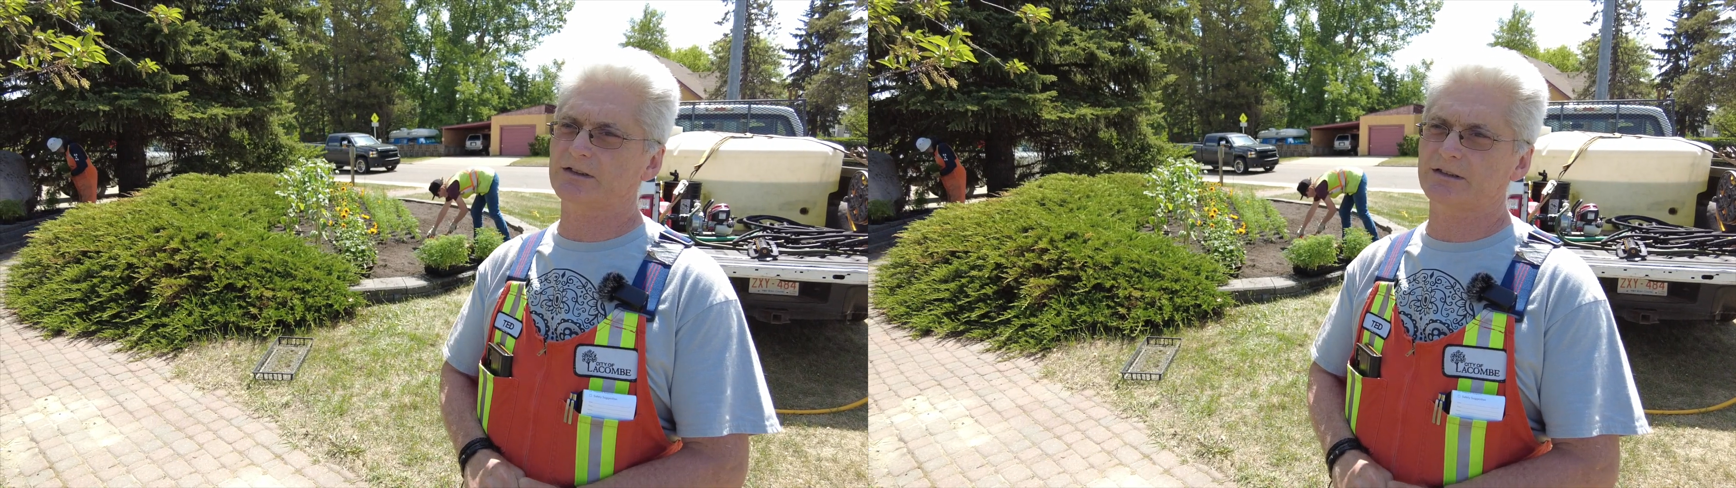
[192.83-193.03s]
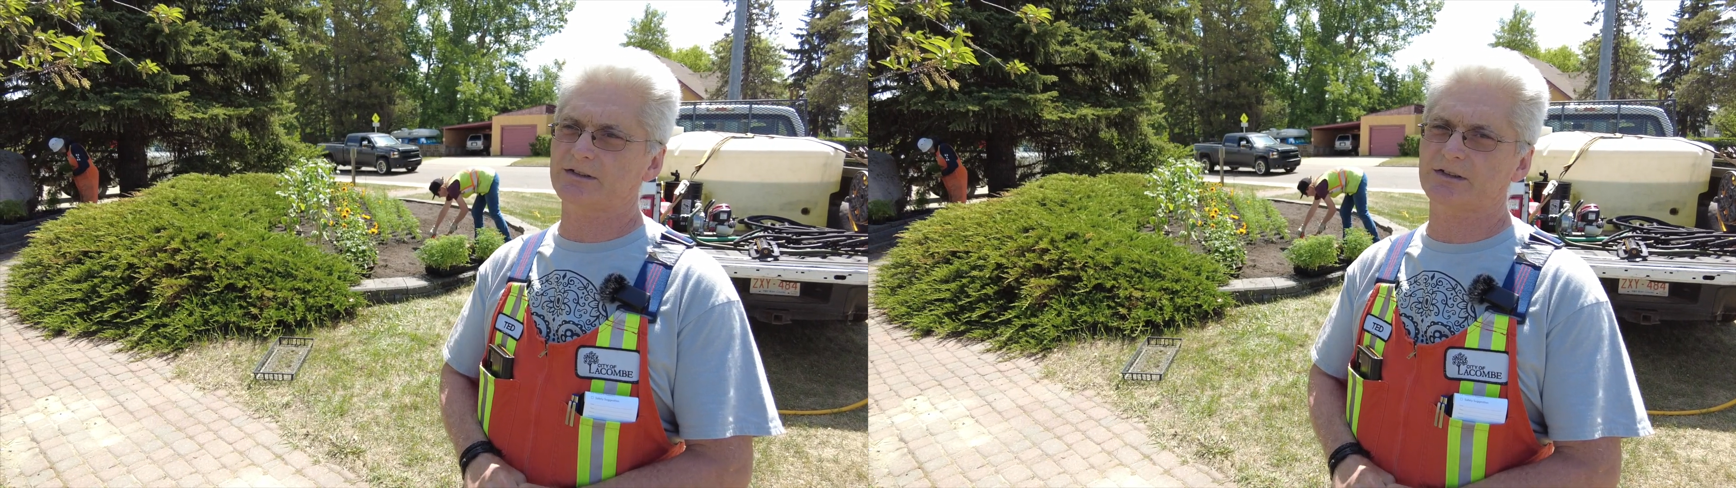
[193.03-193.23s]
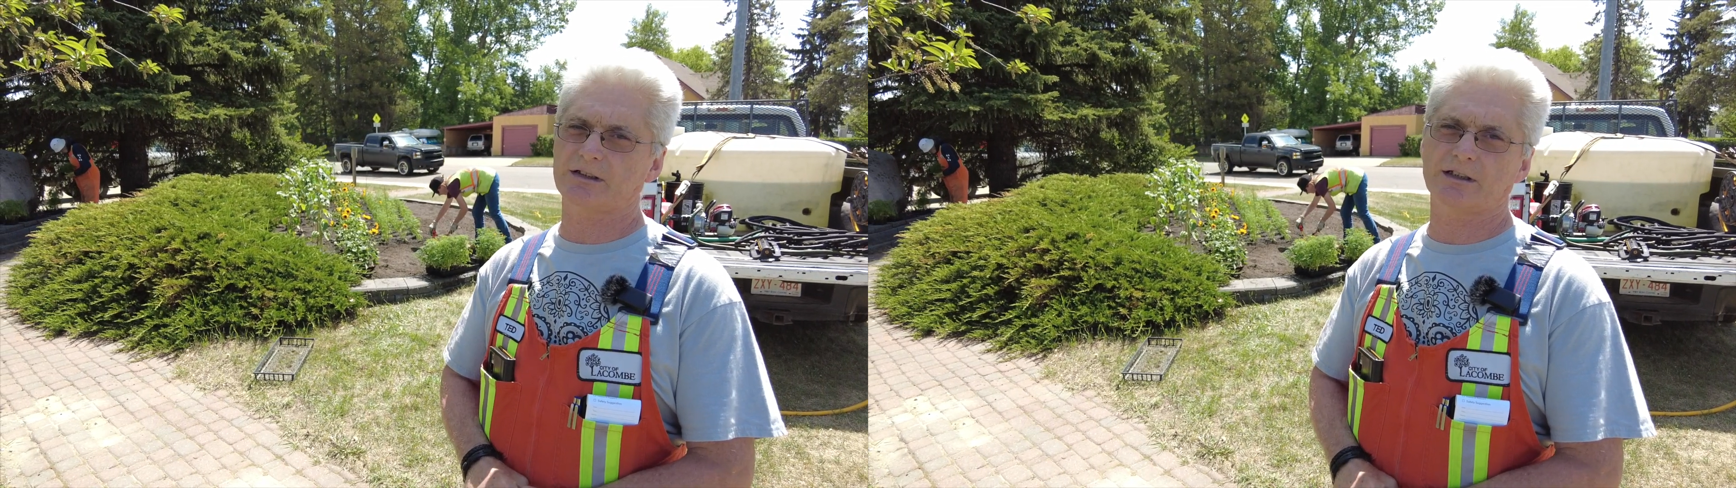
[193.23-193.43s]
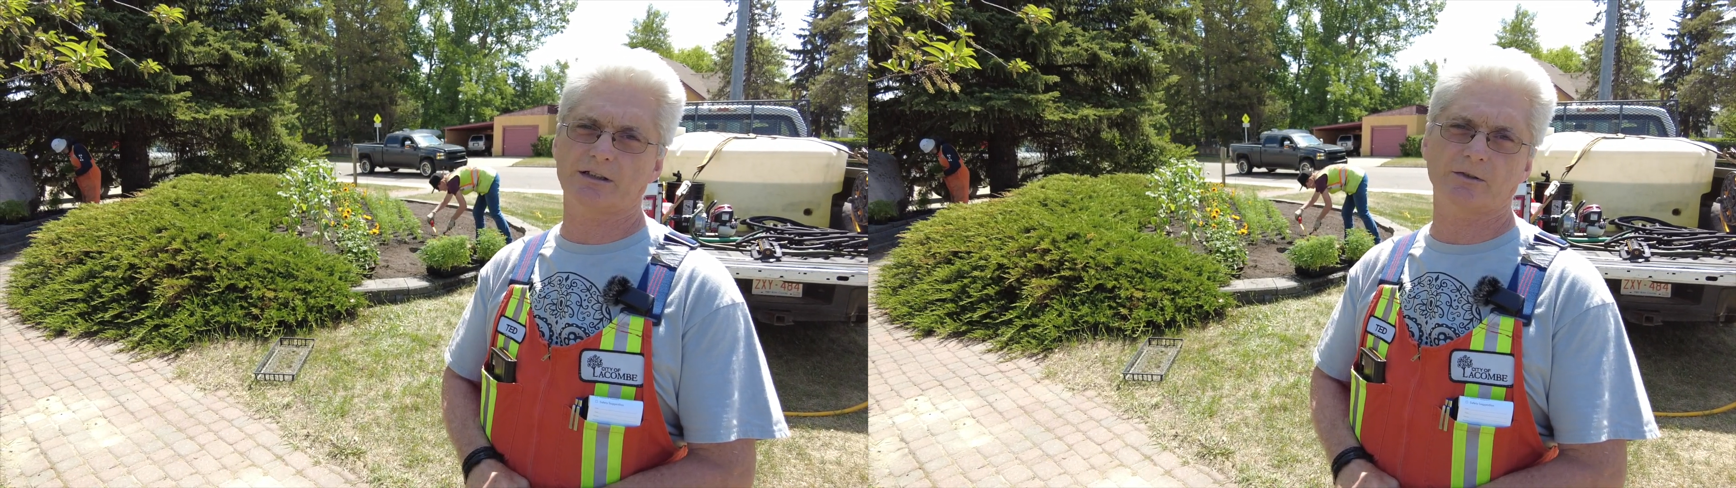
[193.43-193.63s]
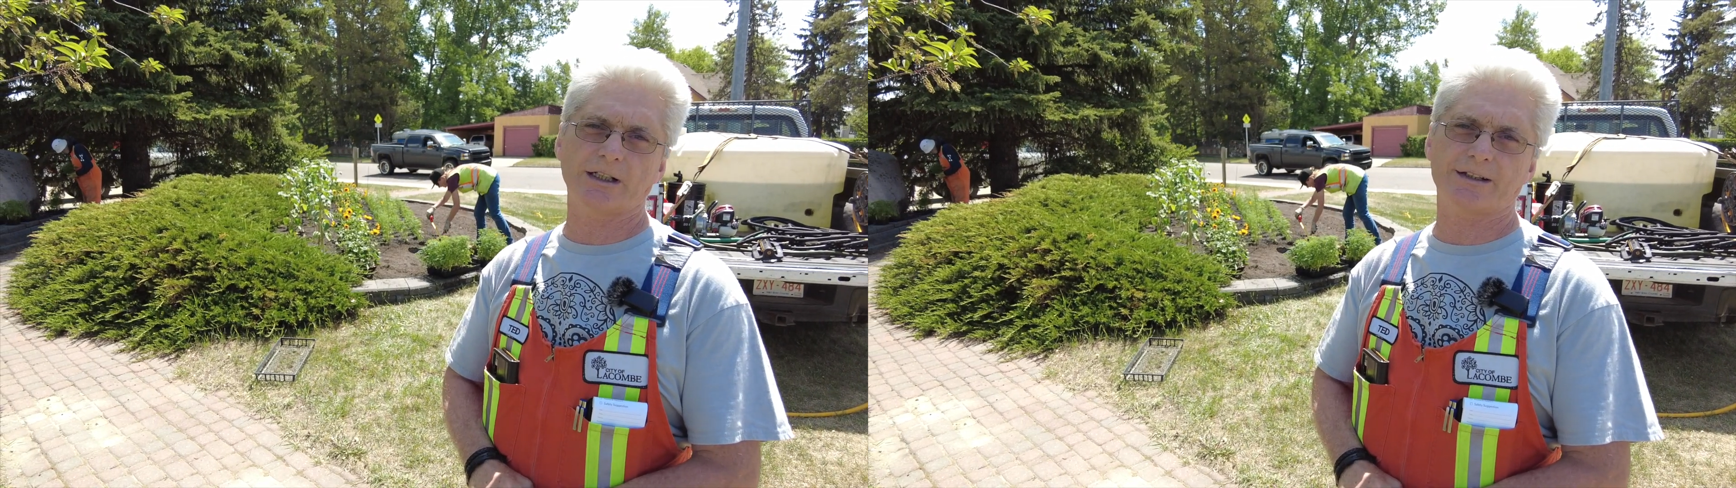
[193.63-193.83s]
it's
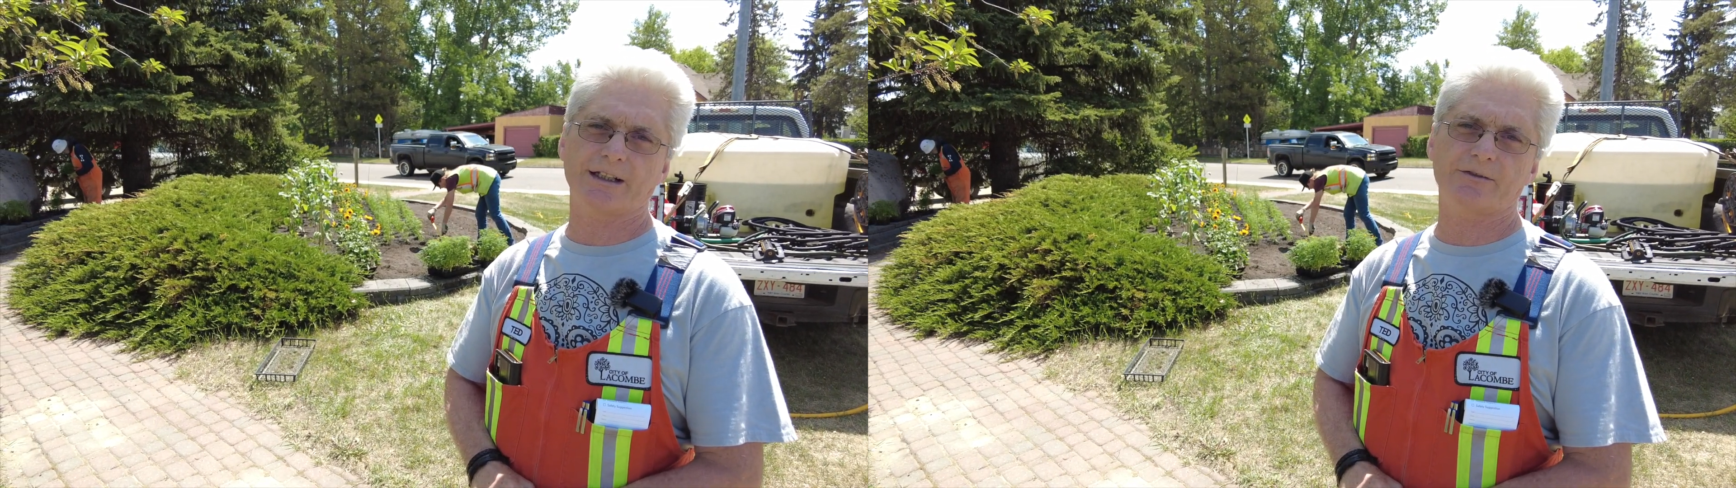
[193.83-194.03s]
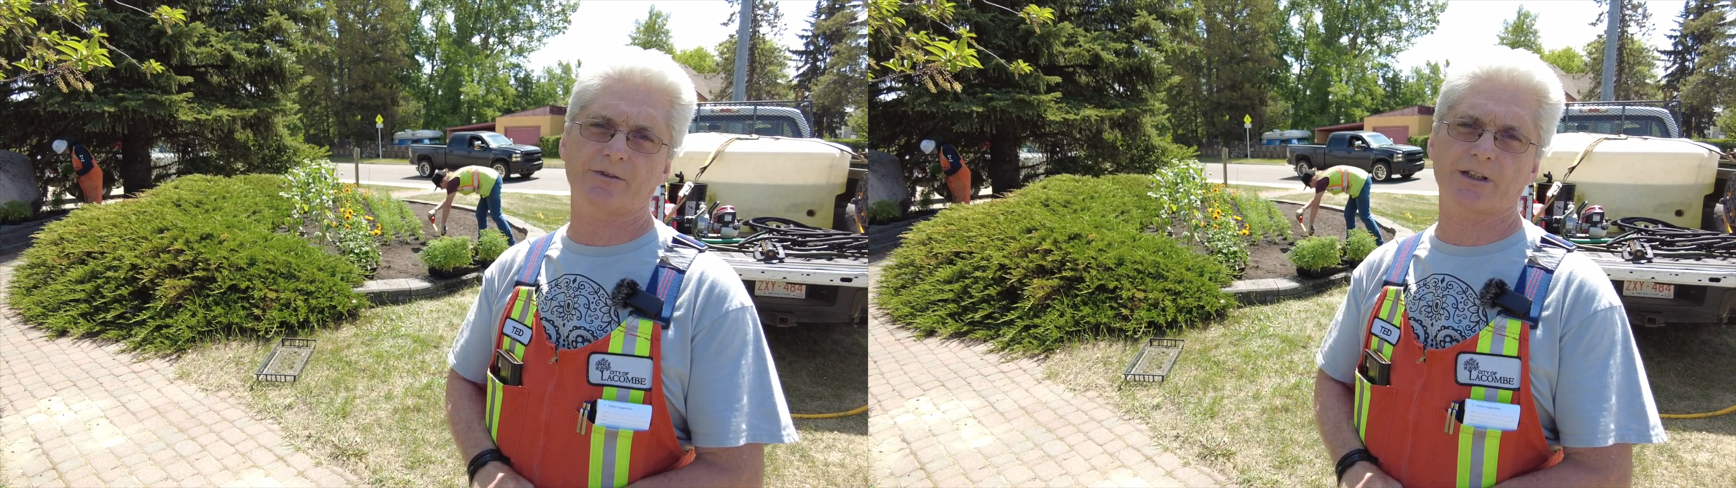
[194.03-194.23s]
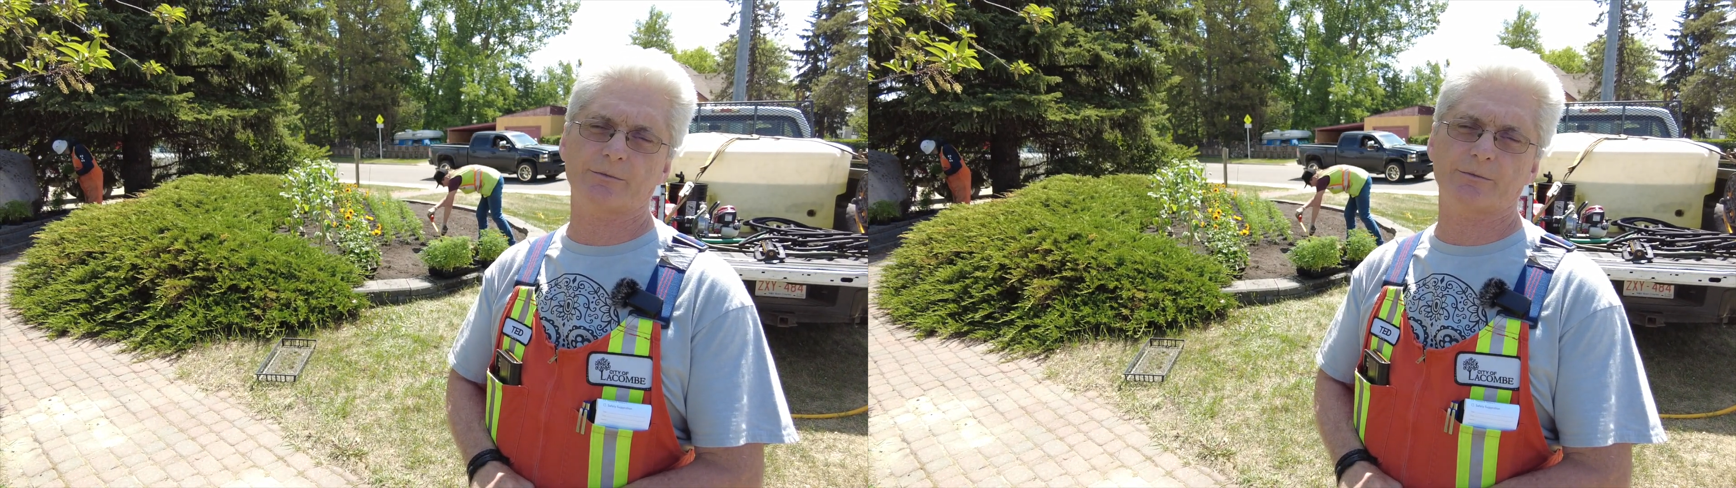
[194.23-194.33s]
a great thing for